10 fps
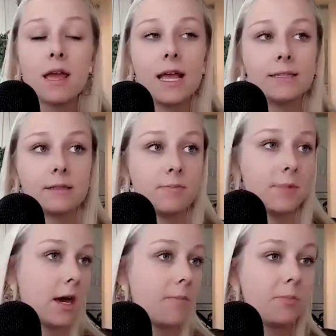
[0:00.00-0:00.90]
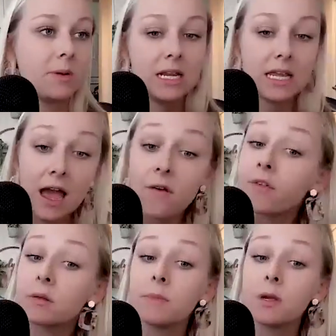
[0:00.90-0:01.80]
It can become a PDF.
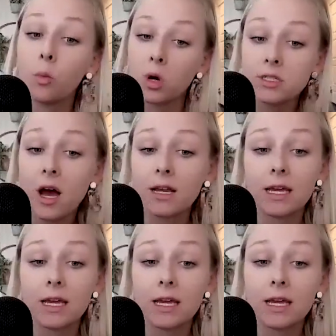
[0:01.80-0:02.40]
It can be a Word doc.